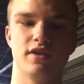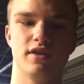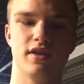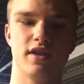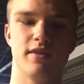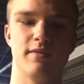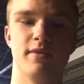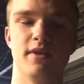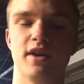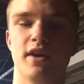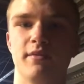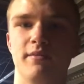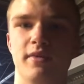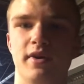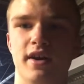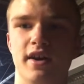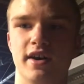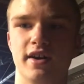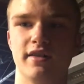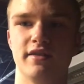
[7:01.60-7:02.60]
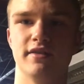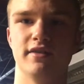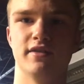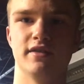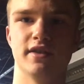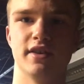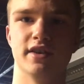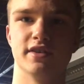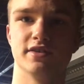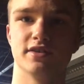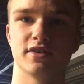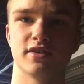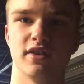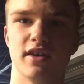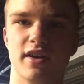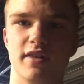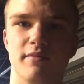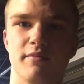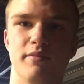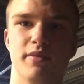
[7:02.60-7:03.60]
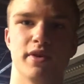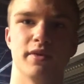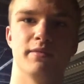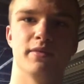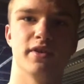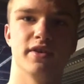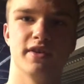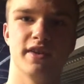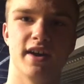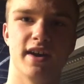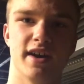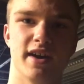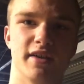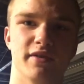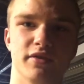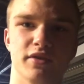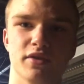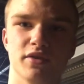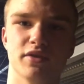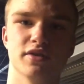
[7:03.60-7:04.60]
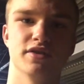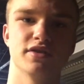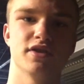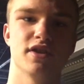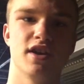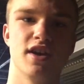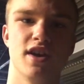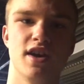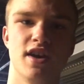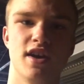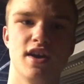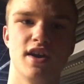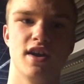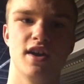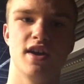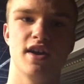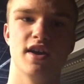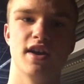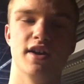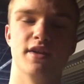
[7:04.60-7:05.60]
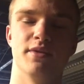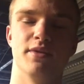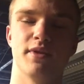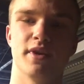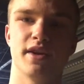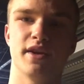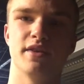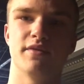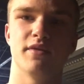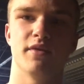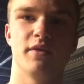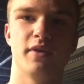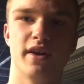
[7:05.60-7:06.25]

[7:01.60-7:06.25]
hit me up on Instagram, bigbird.outdoors. And thank you for